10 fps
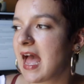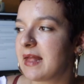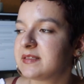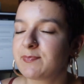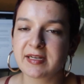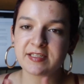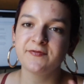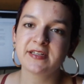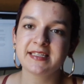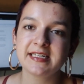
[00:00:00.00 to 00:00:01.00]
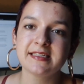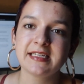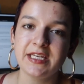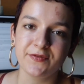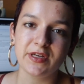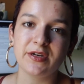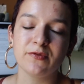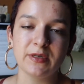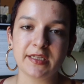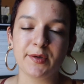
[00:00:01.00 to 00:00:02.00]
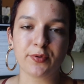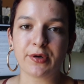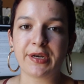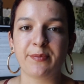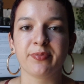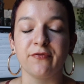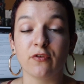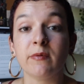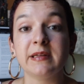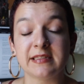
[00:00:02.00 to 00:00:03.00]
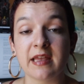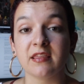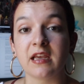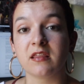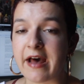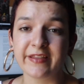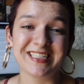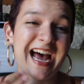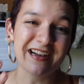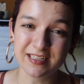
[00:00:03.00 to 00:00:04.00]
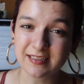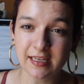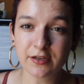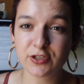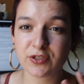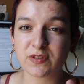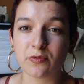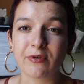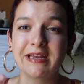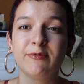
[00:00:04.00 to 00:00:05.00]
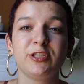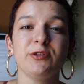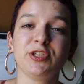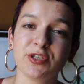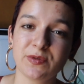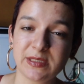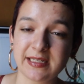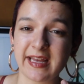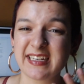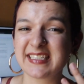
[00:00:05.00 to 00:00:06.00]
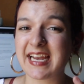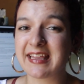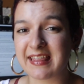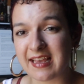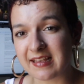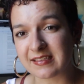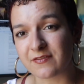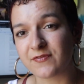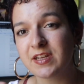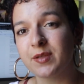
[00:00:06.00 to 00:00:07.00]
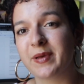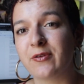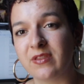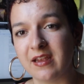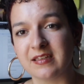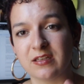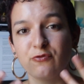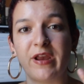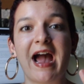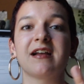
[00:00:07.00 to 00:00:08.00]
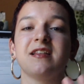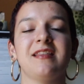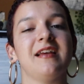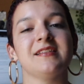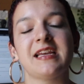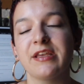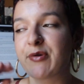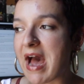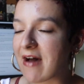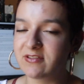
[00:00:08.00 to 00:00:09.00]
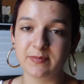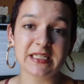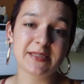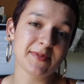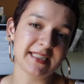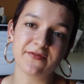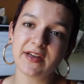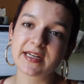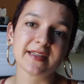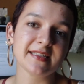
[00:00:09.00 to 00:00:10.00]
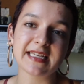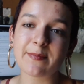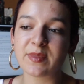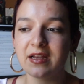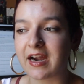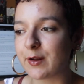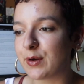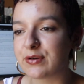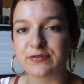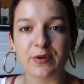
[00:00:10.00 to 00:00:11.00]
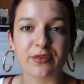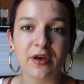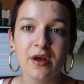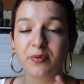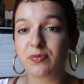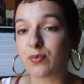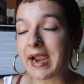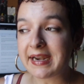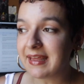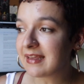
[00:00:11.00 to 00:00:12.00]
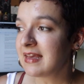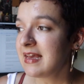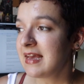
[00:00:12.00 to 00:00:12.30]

and specificity is even really important in performance, and like the tactics that you choose, the way in which you choose to like say things and feel about things and react to things. Like, you have to be specific, and the same thing kind of goes with writing